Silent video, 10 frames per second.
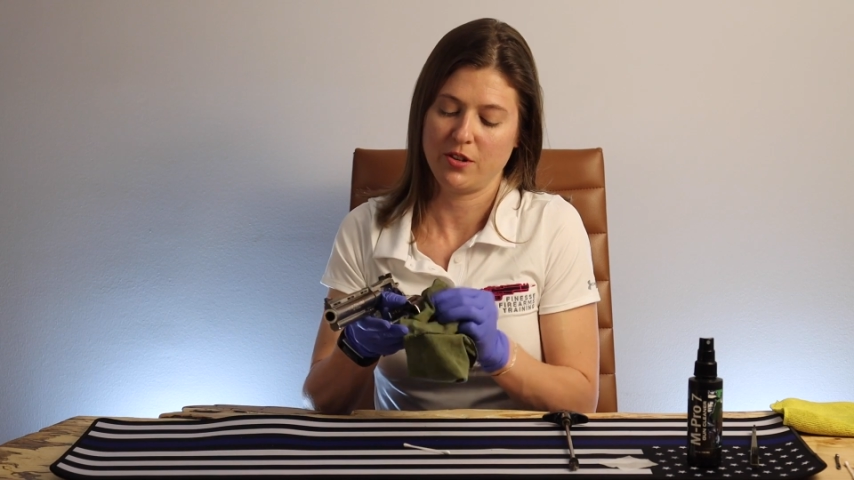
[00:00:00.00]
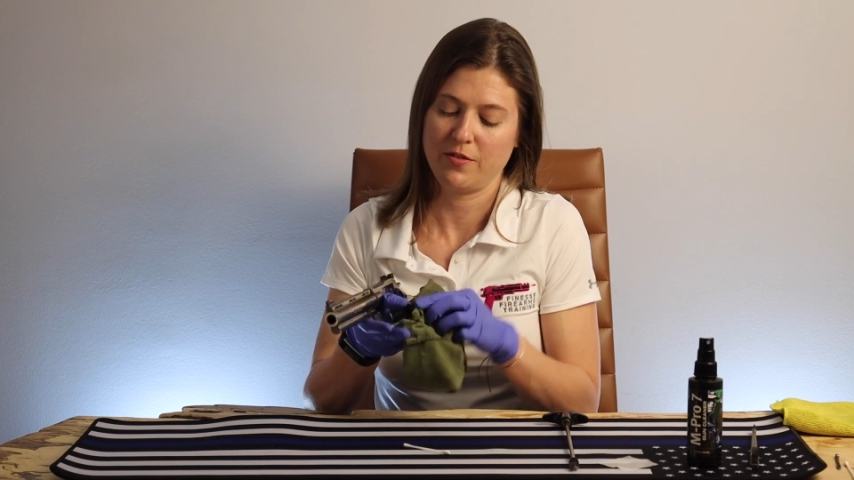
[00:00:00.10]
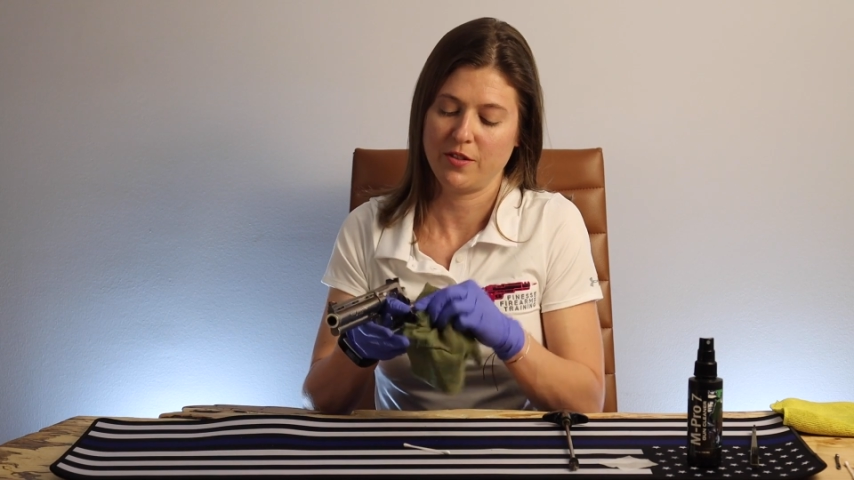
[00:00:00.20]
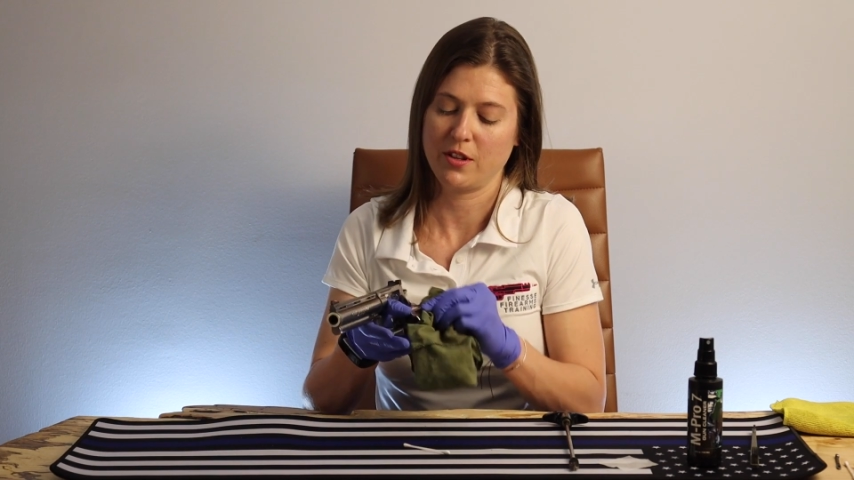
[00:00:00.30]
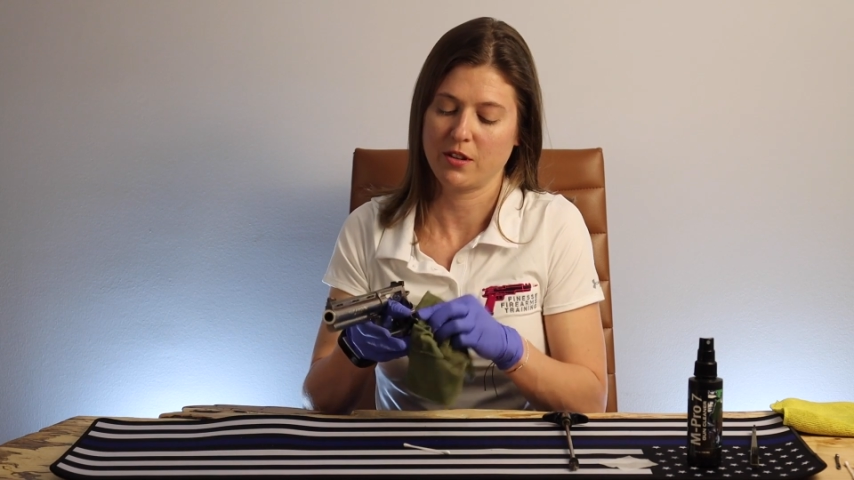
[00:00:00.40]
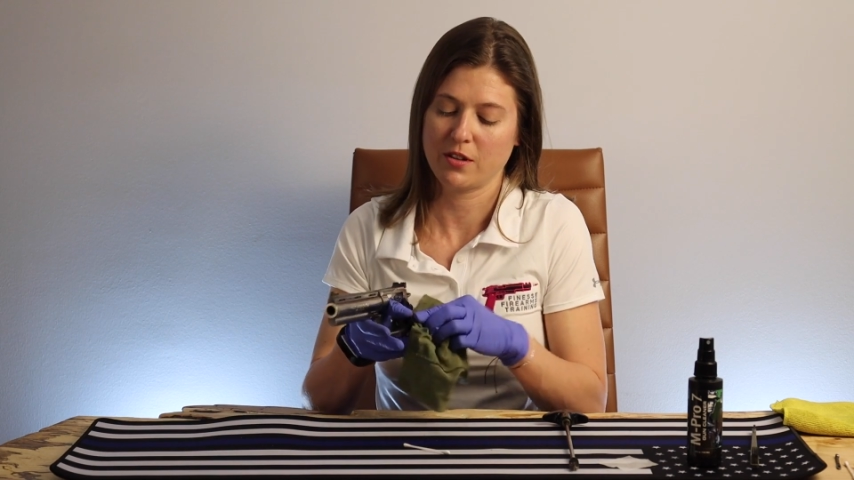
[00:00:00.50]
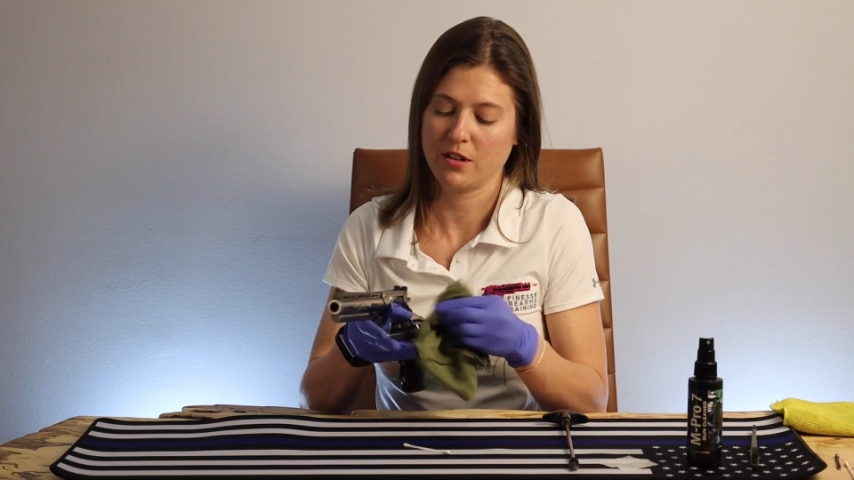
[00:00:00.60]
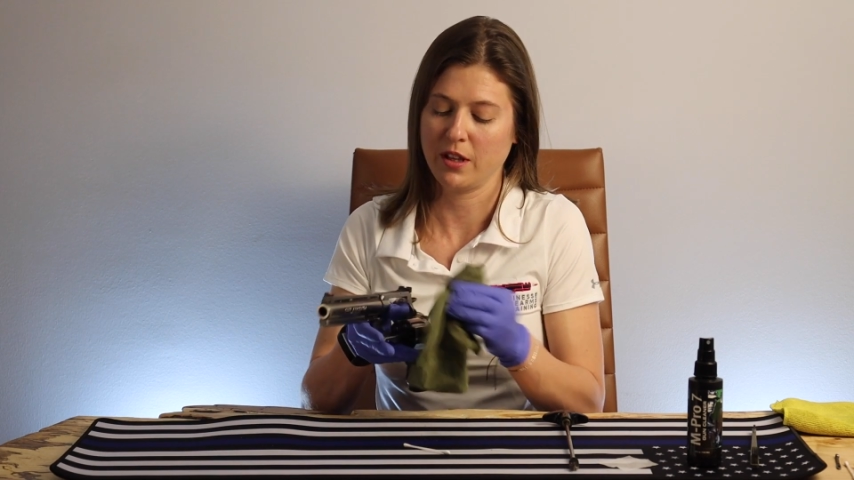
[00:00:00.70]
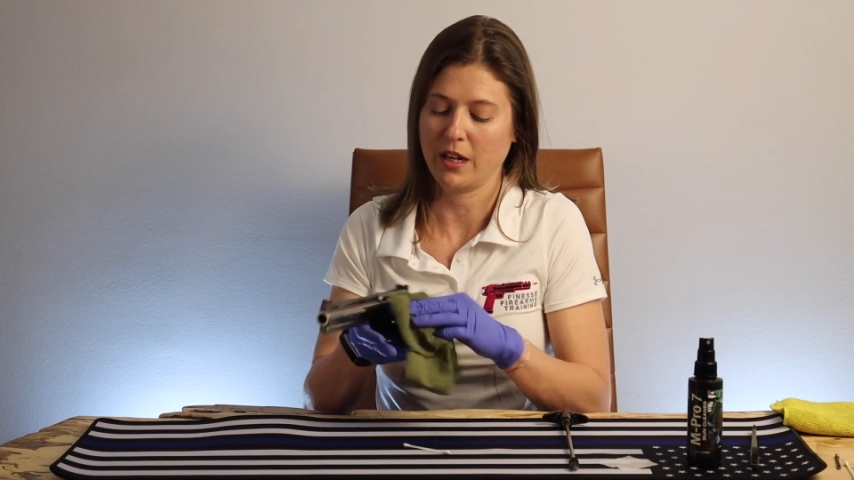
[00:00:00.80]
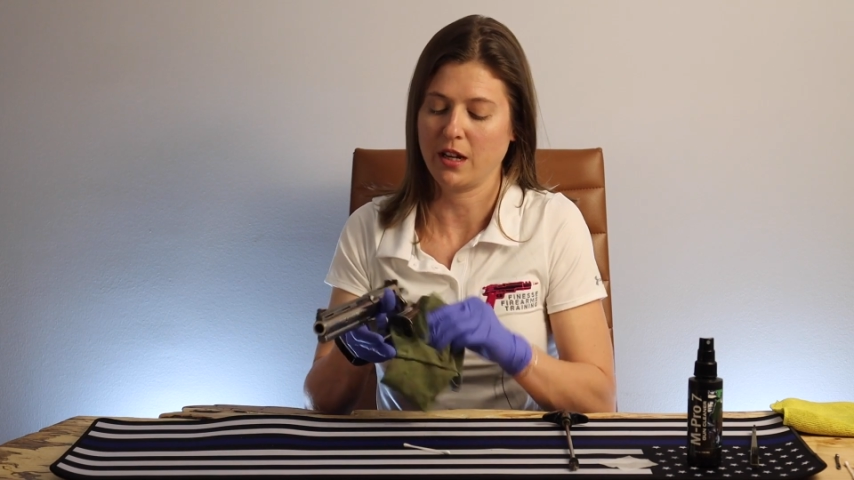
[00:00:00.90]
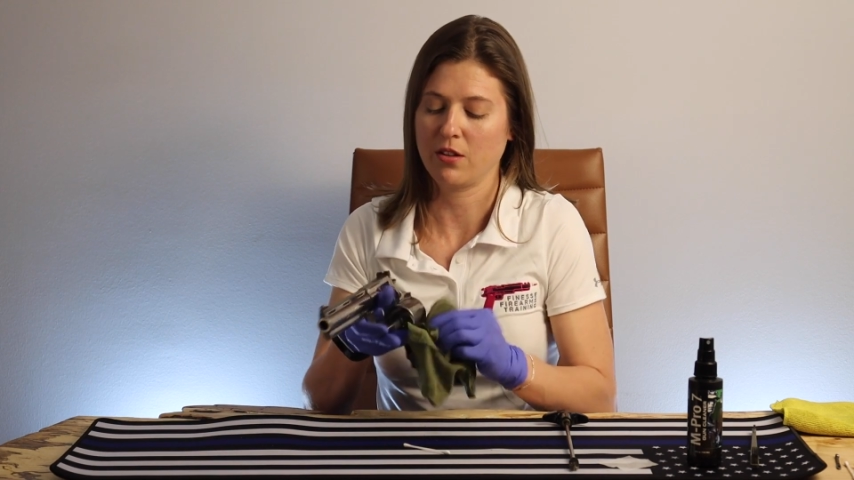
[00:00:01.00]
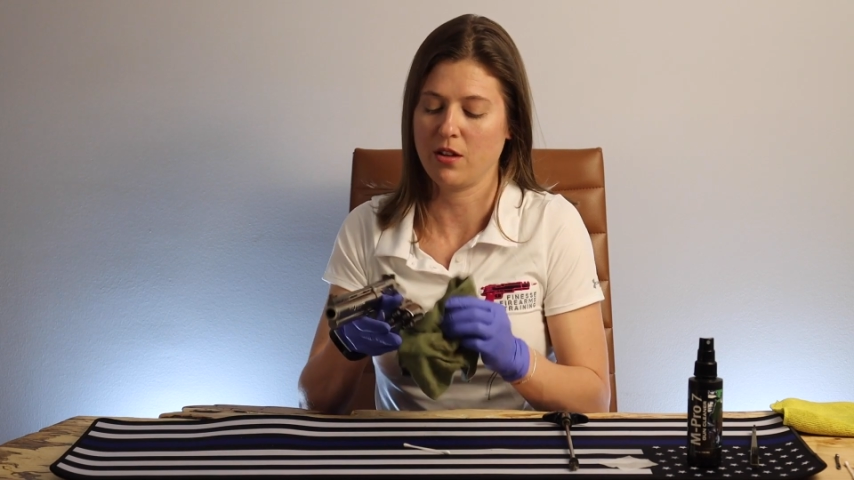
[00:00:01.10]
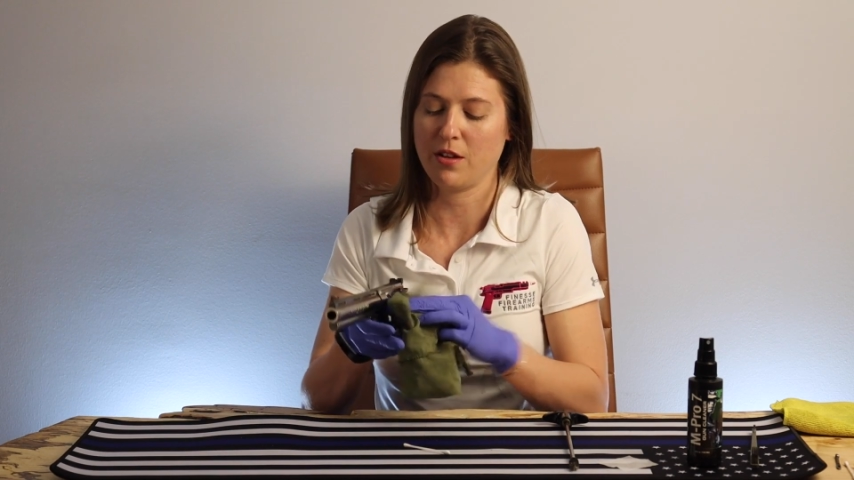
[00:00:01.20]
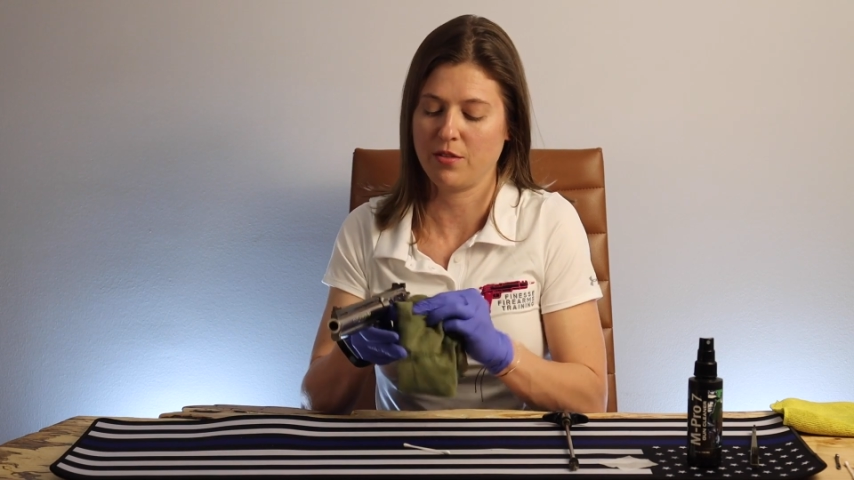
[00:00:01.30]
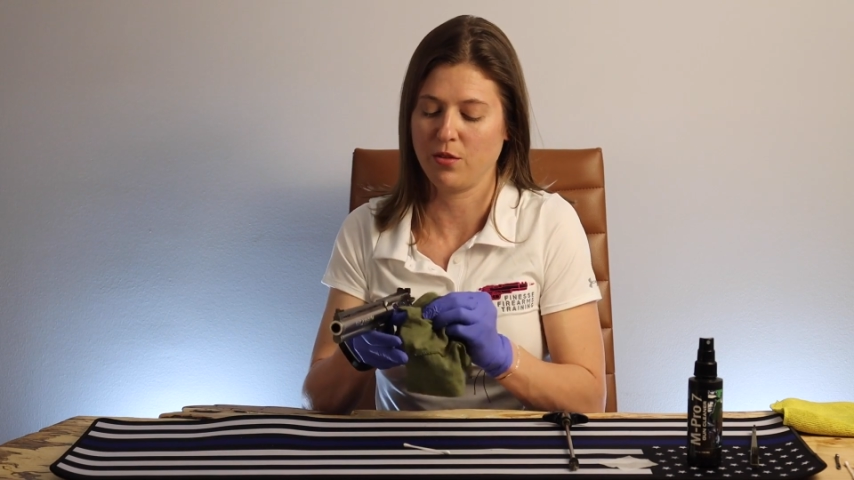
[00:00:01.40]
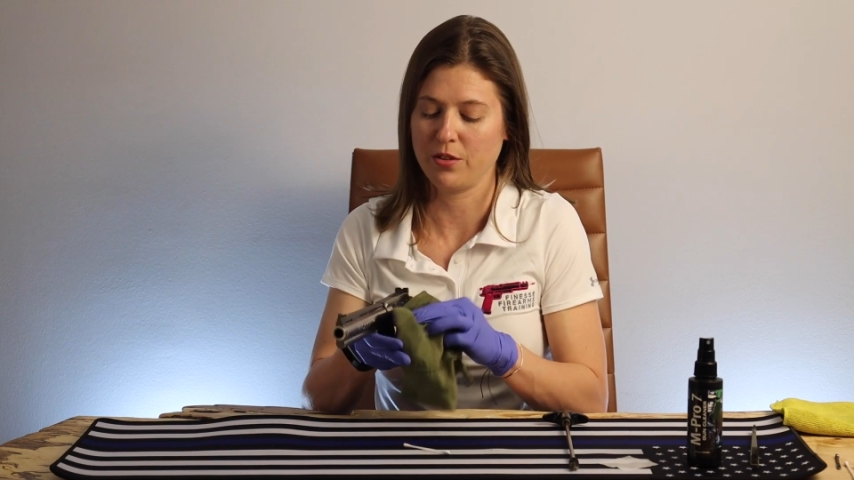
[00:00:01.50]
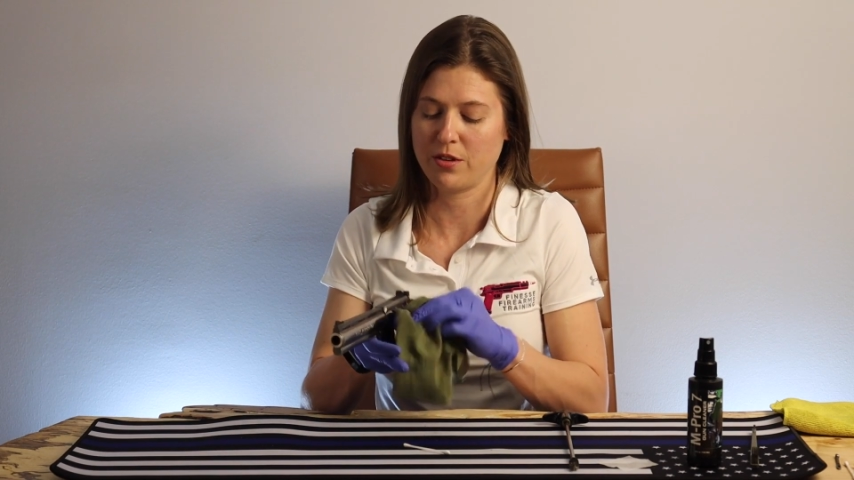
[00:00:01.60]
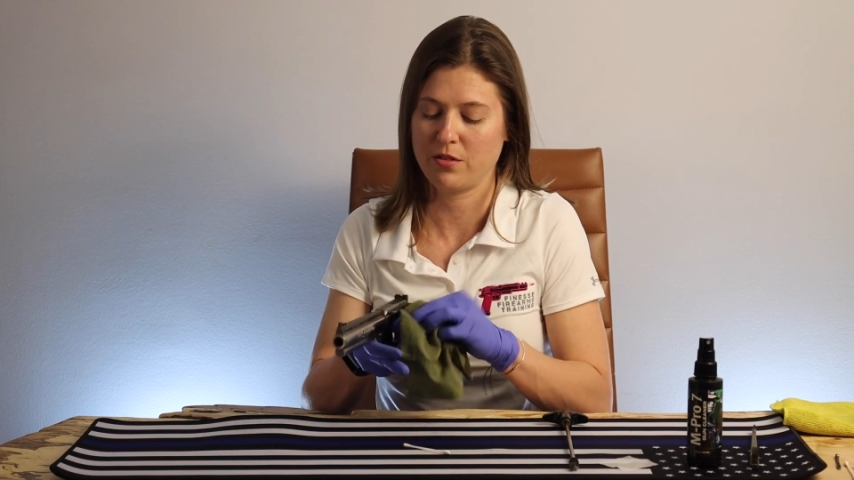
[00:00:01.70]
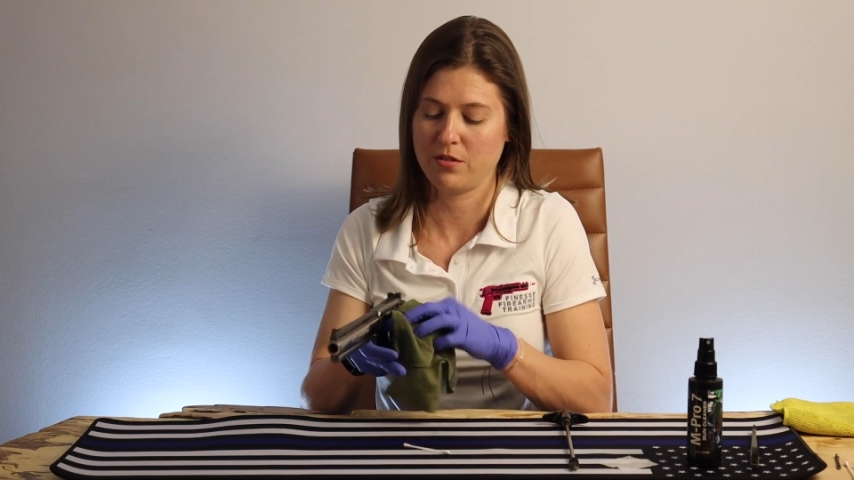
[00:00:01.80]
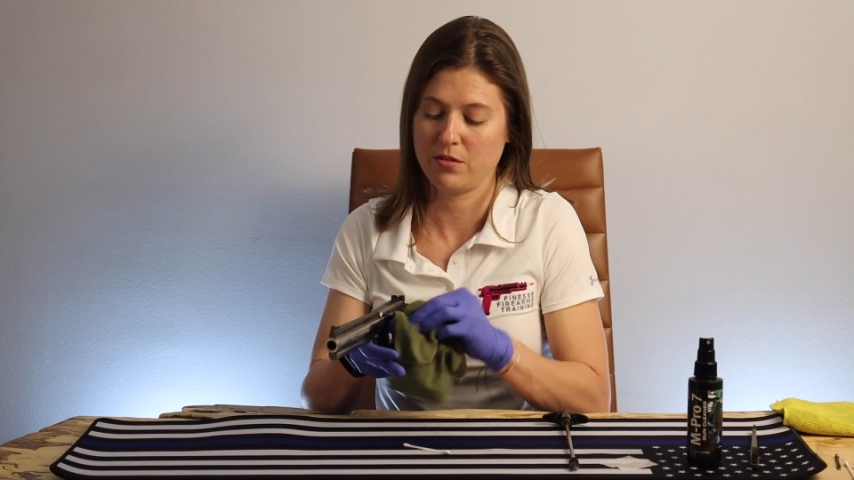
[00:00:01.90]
for the cleaning cloth holder.